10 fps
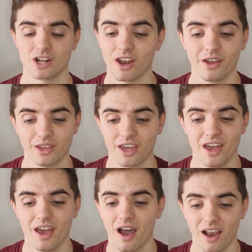I
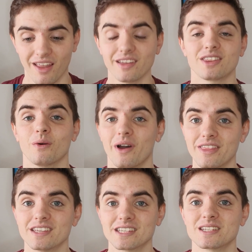like the way
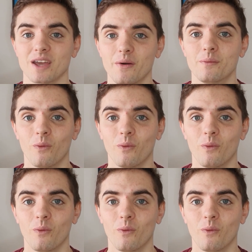this is going.